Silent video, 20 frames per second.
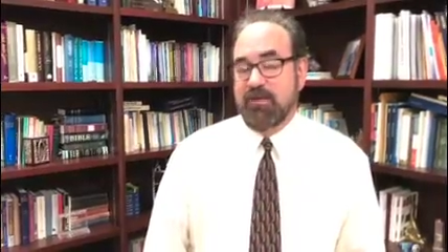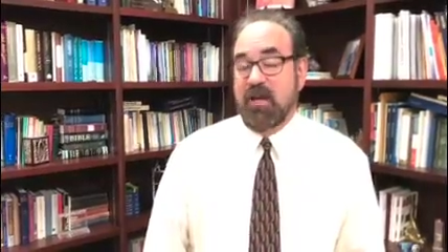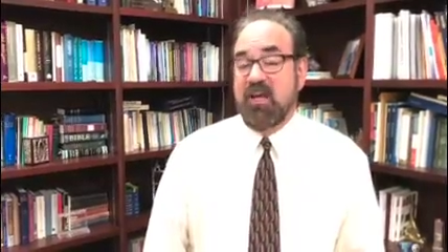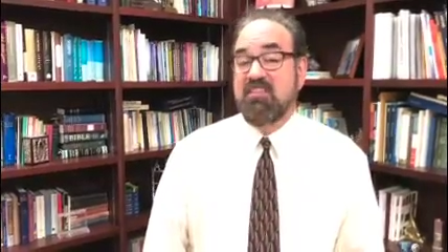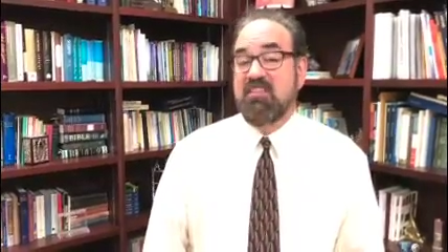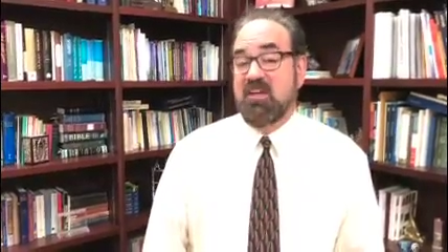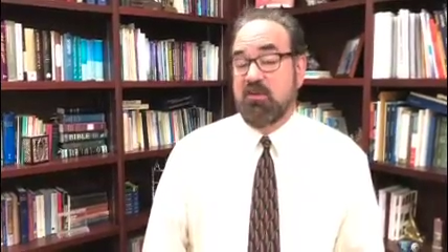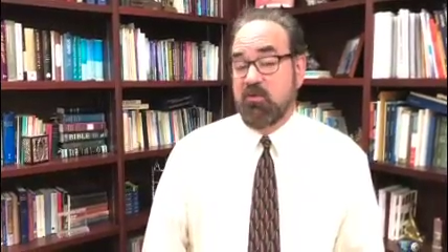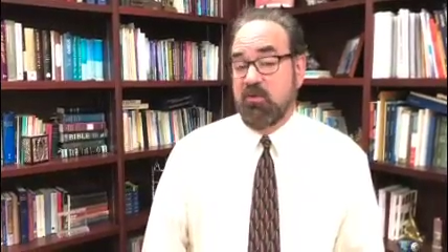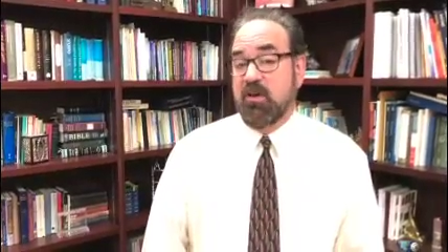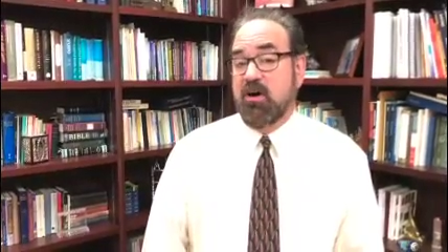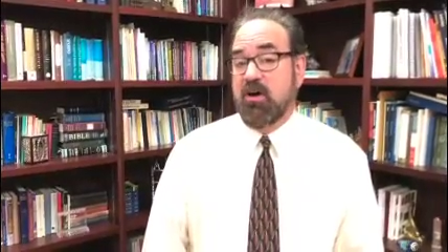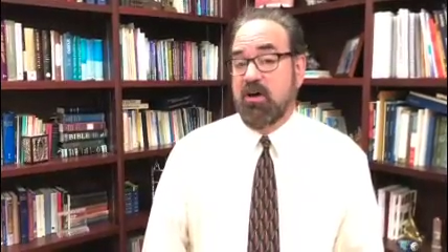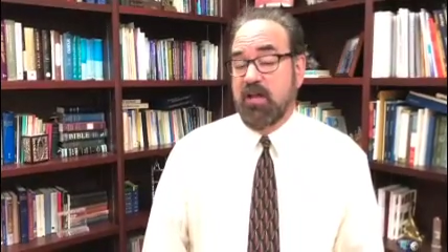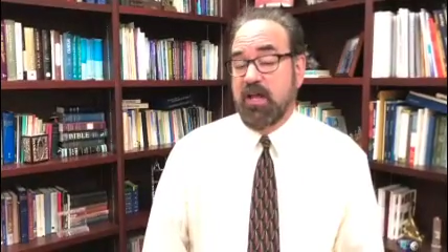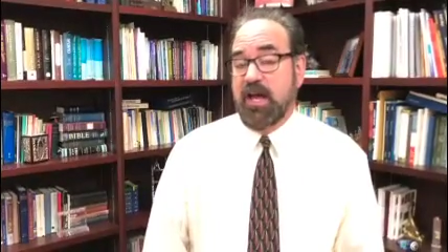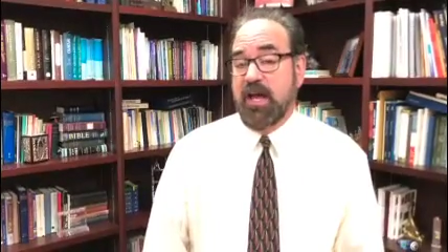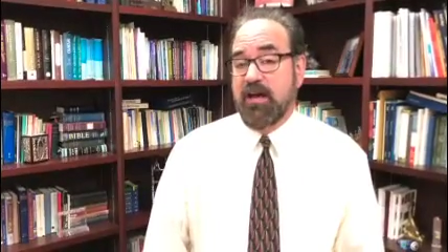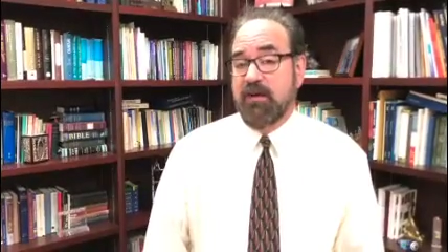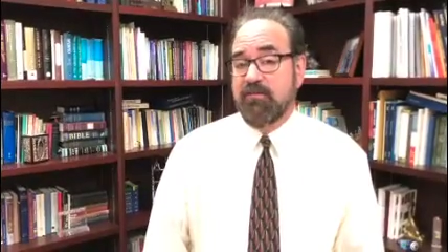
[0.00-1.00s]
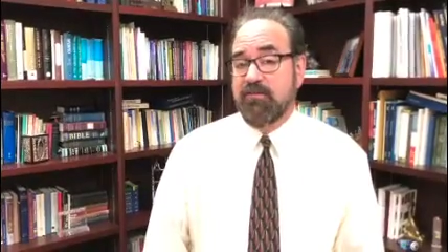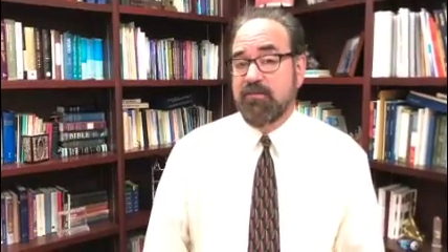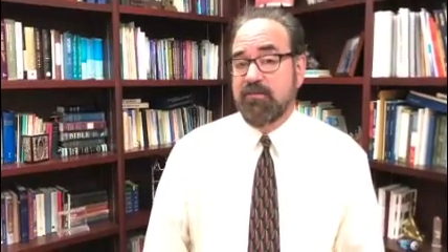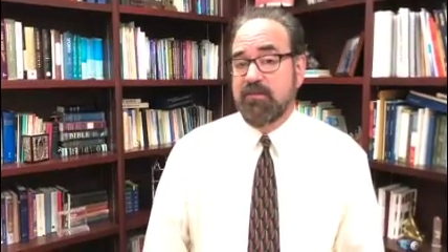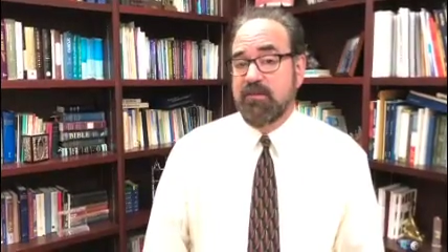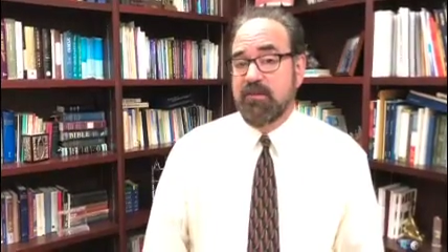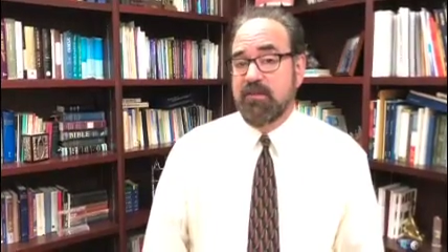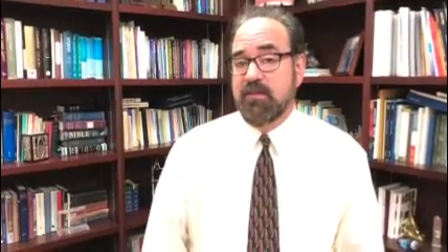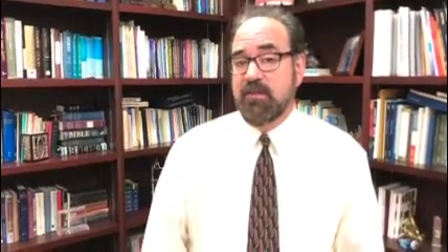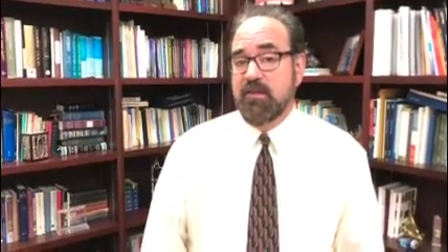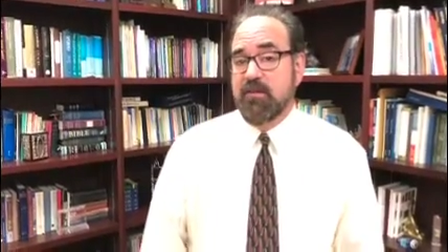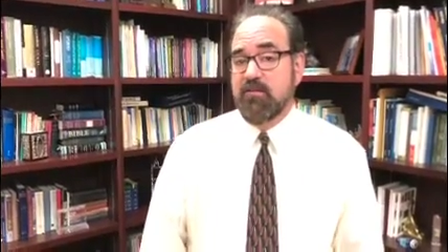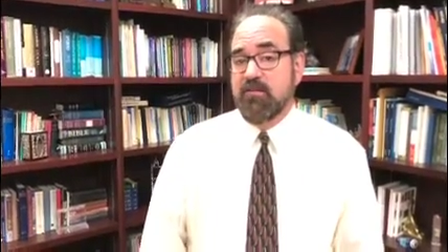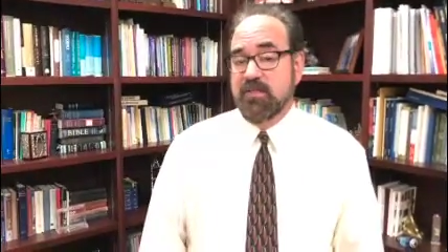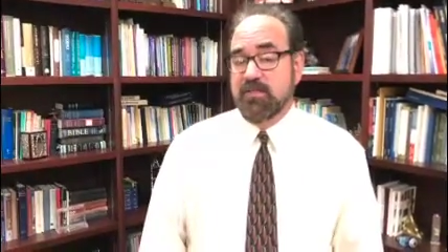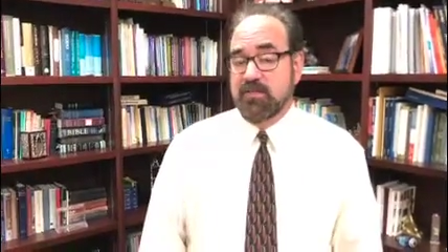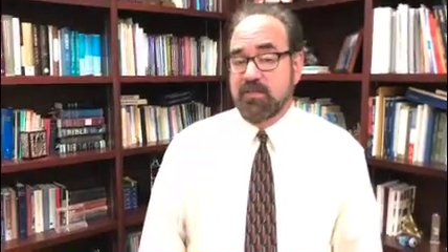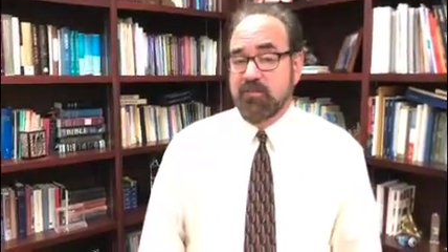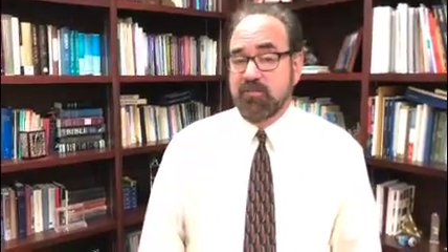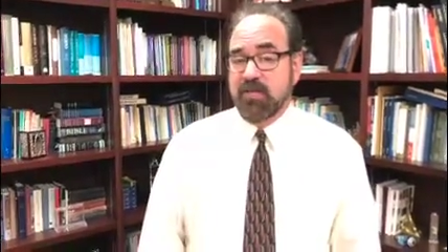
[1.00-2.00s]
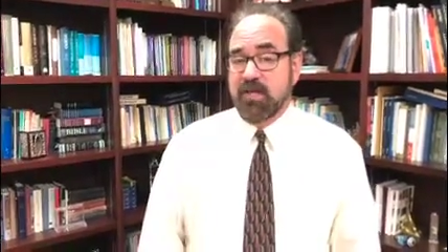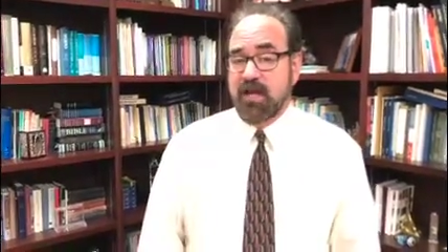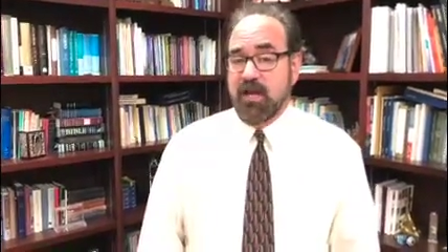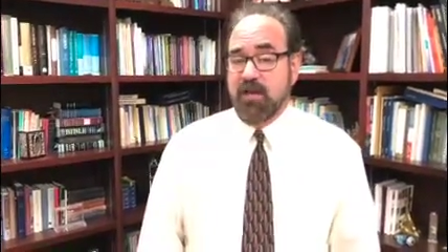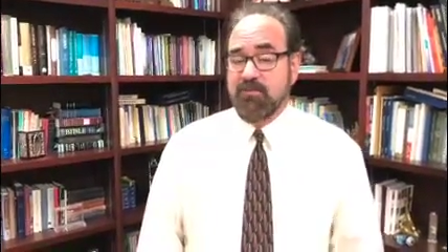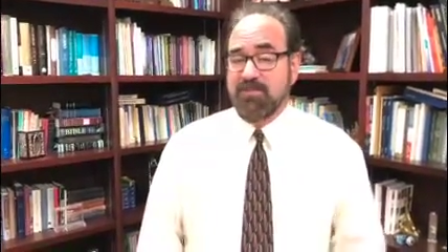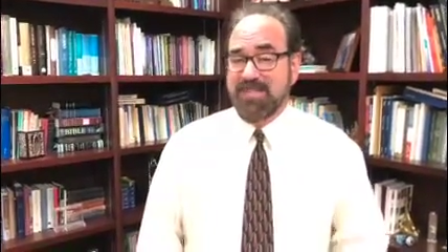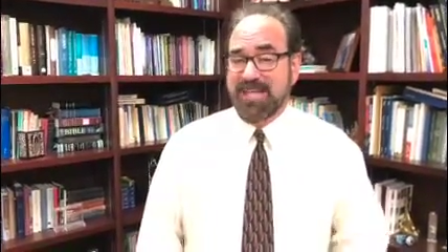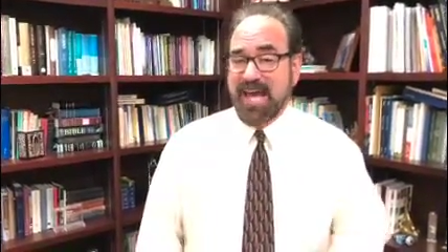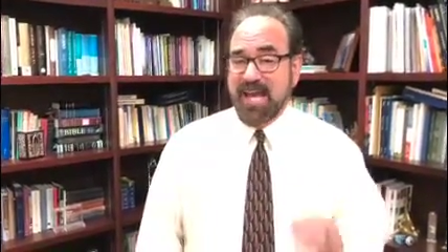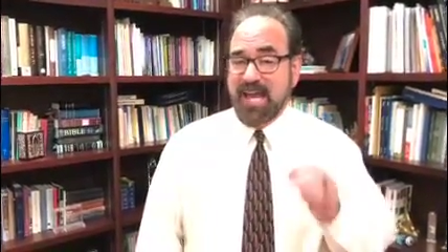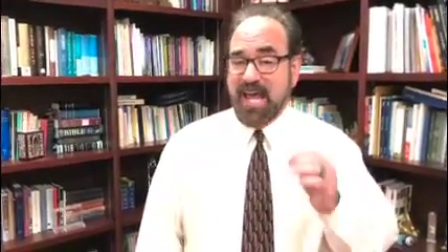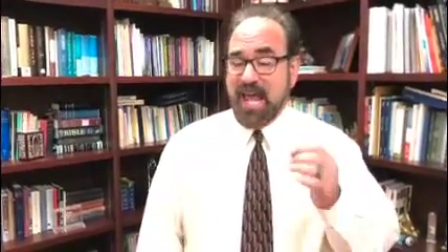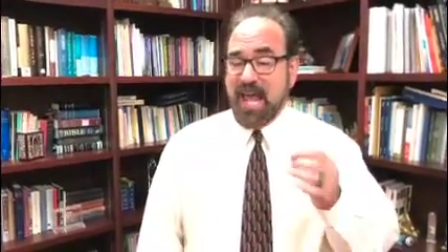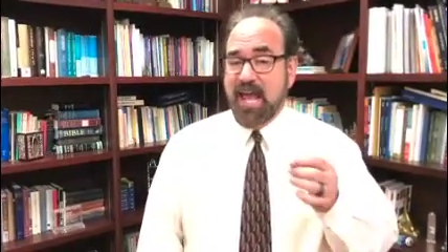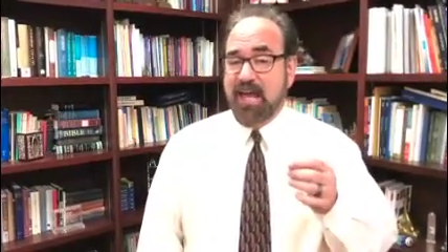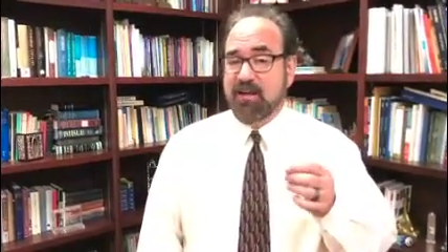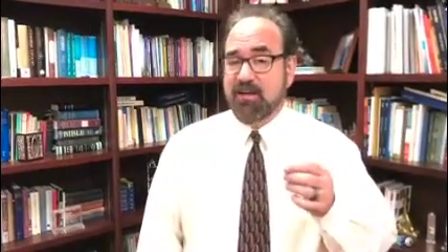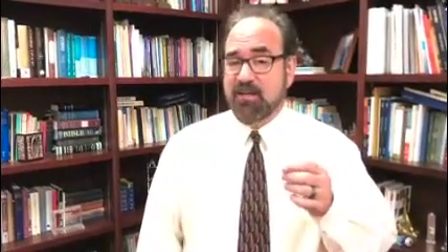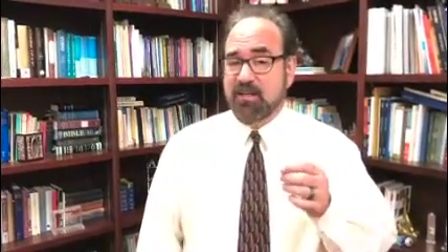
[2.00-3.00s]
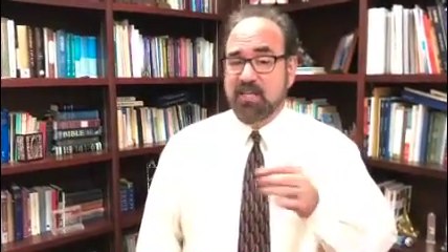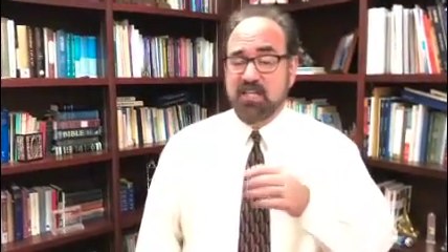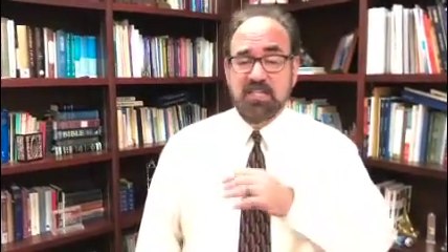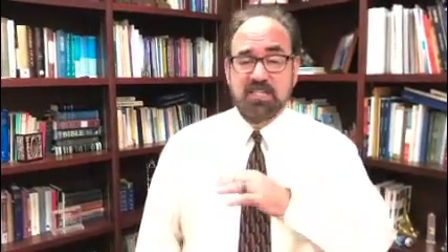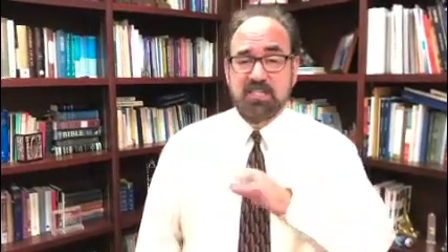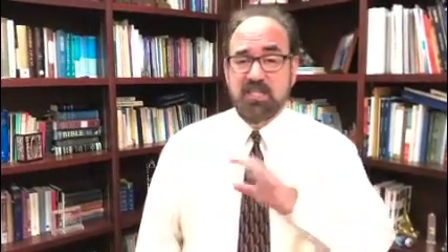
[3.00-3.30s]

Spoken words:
I think we all have. But sometimes that anger can